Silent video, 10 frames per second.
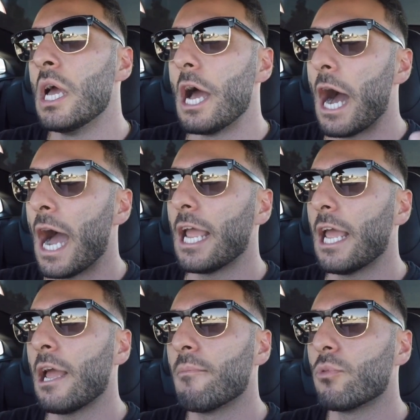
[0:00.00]
I
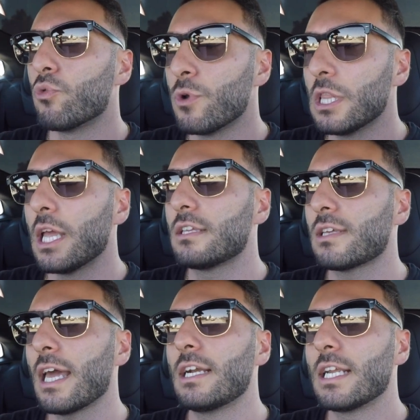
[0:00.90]
am really
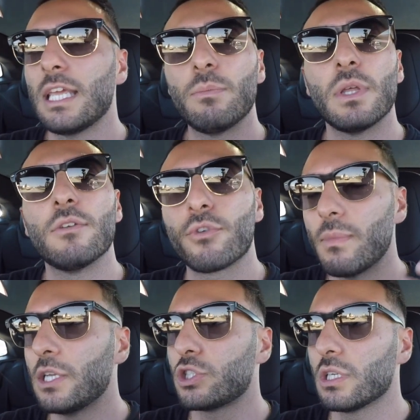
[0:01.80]
excited to keep the
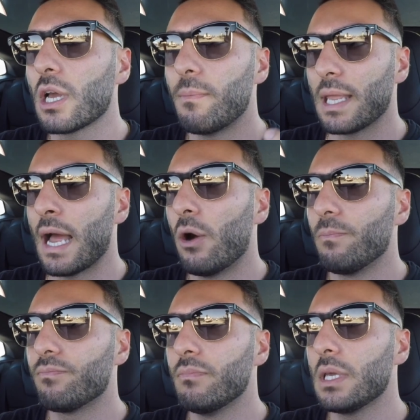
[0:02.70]
information coming
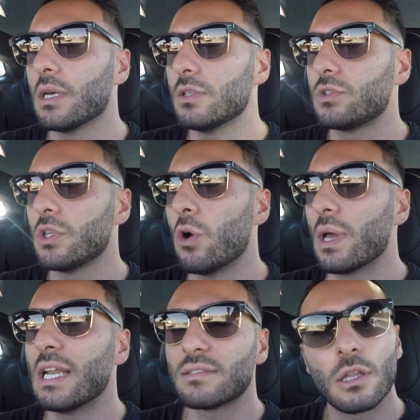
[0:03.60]
out, because, you know,
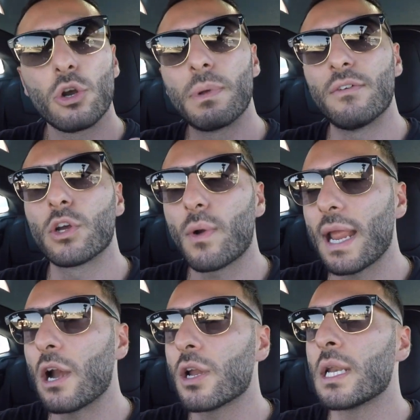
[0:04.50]
it is a little bit of a
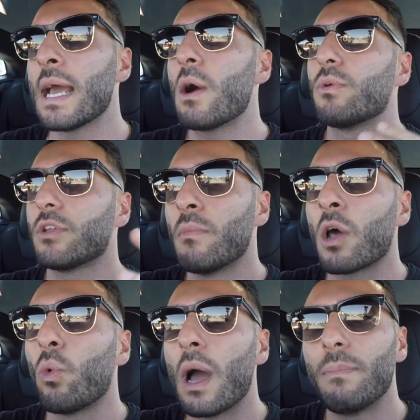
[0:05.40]
gray area now with the
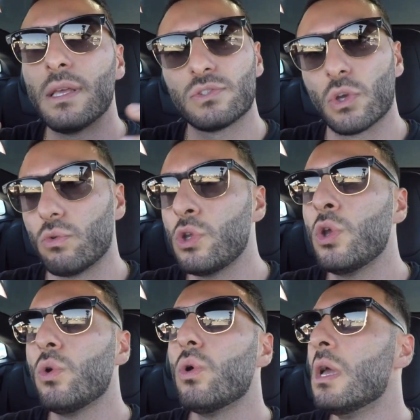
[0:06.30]
Model Y being so
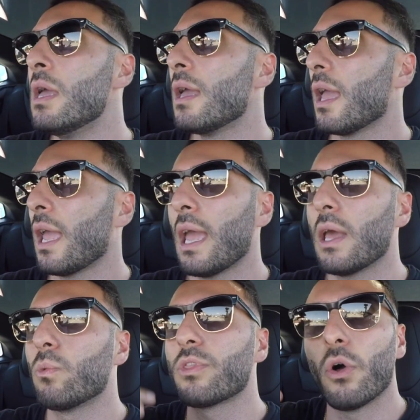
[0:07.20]
new,
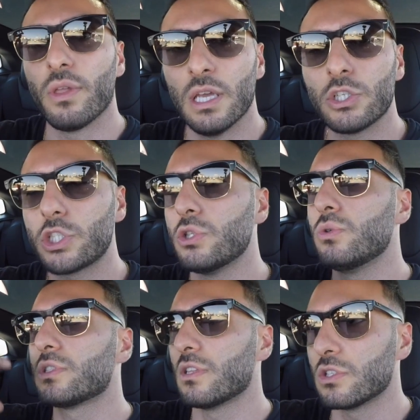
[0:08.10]
and with all the
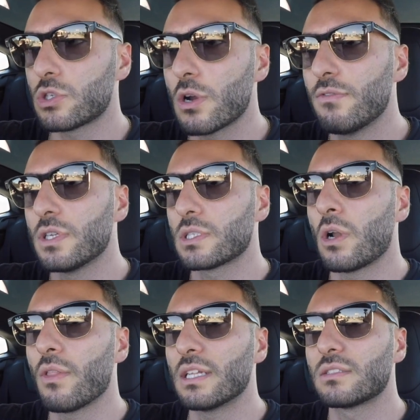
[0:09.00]
issues and the service and
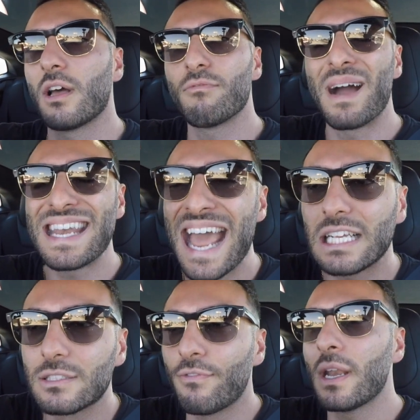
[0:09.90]
all that stuff. My
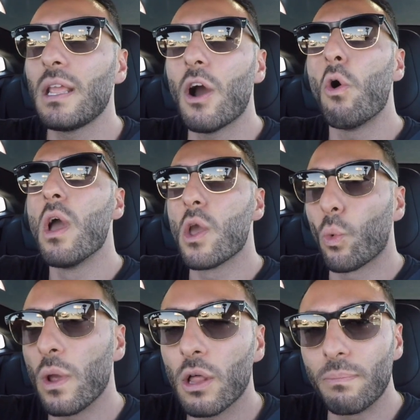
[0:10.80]
next video
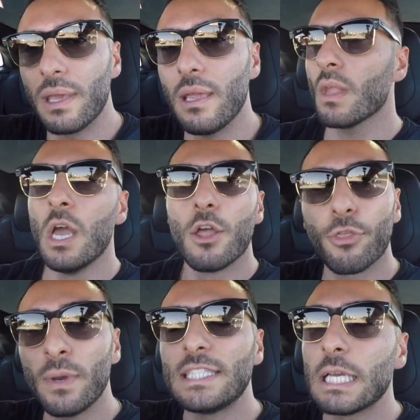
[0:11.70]
will be
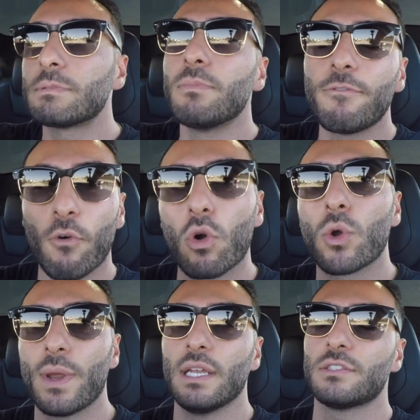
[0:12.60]
3 tips before
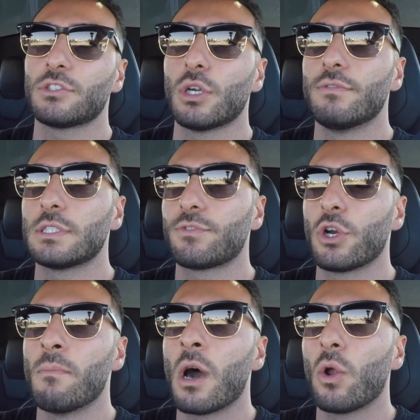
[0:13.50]
going into service for
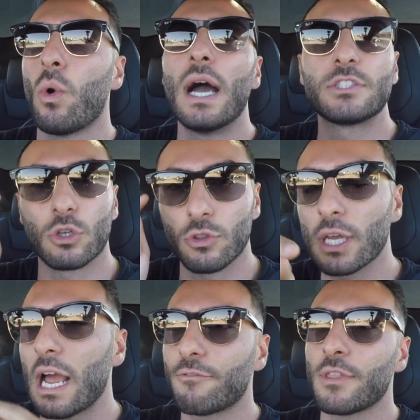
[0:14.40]
your Model Y, so
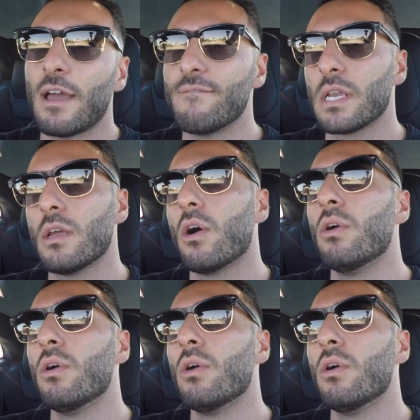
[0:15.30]
look out for that video.